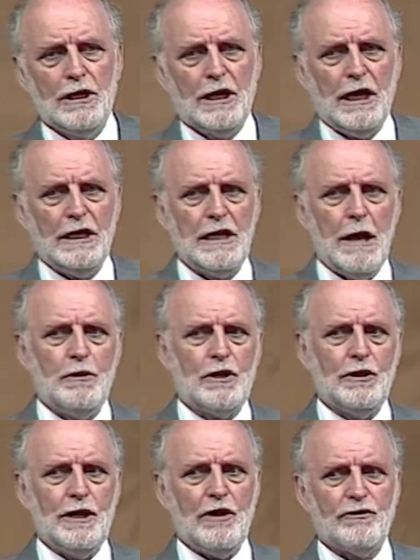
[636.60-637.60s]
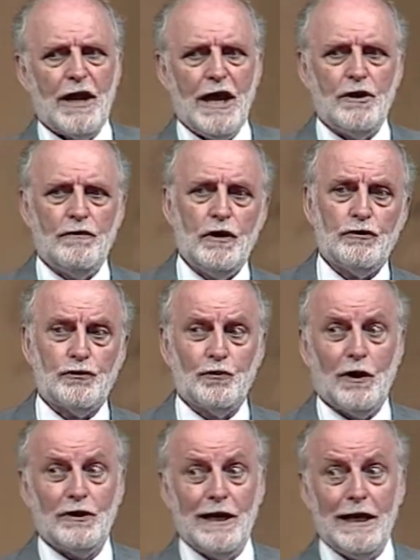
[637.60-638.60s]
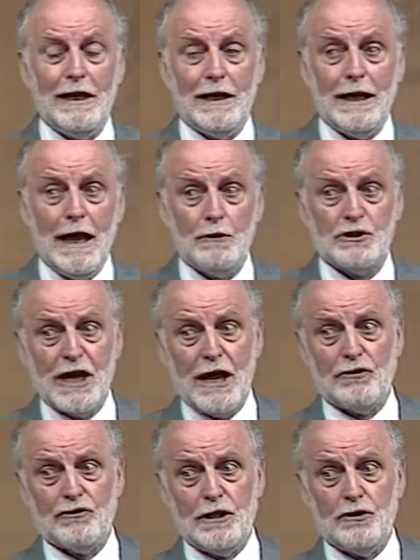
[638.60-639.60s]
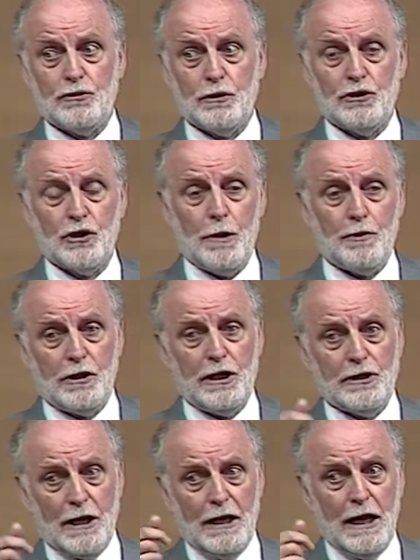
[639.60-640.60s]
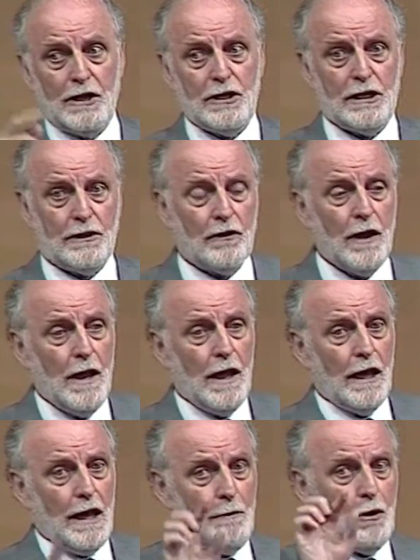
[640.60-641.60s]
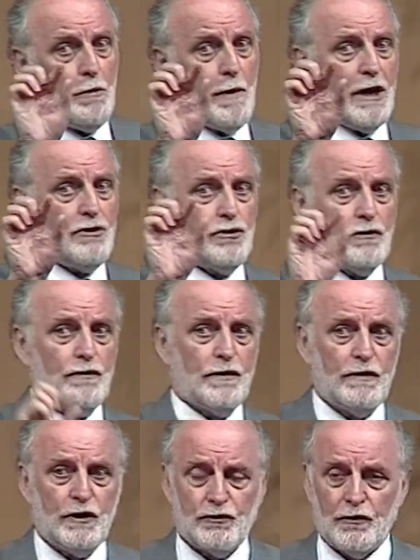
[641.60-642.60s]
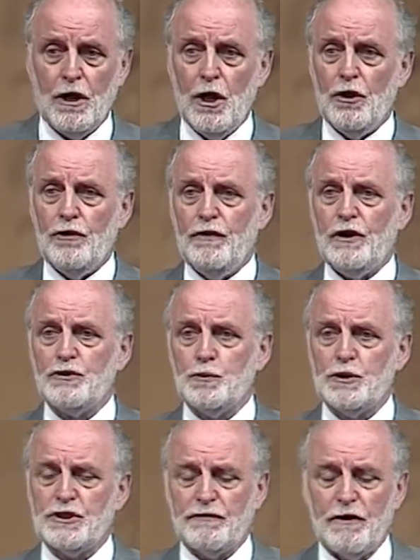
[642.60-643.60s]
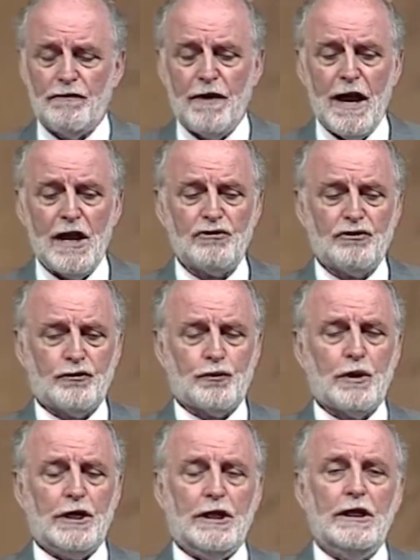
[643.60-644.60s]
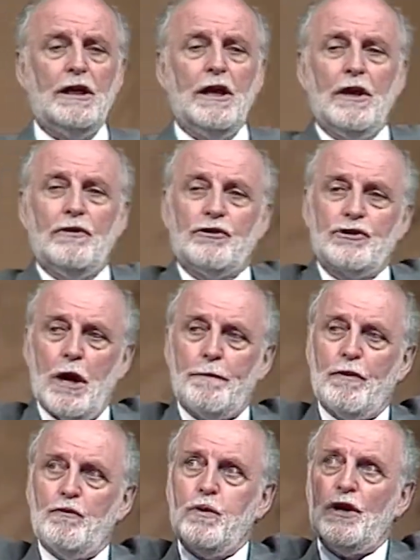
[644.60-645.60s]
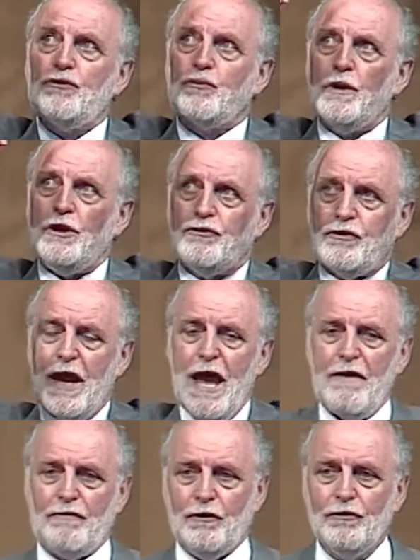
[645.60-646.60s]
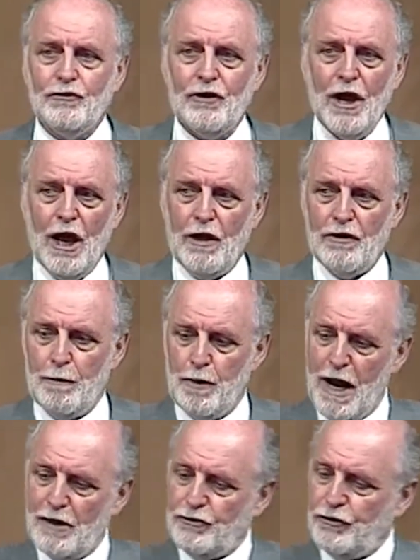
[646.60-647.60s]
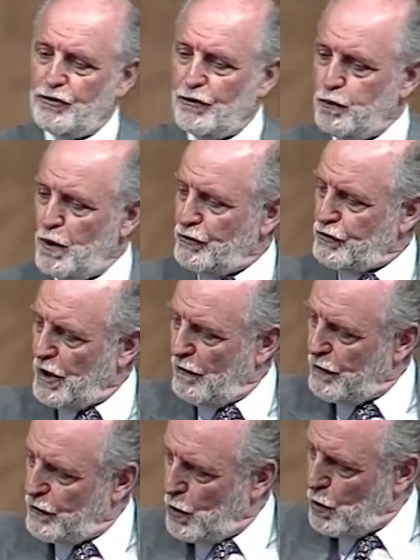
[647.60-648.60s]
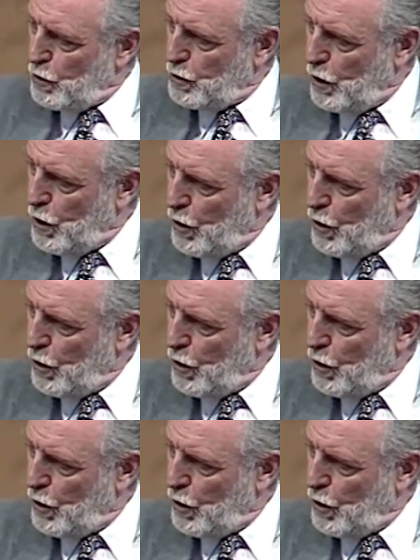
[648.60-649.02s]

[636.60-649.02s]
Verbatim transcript: King Nebuchadnezzar had a vision one day, and I was asked in to interpret it, and I did. And let me remind you of the vision. The vision was of a vast tree, the top of which reached the heavens, and the branches of which covered the whole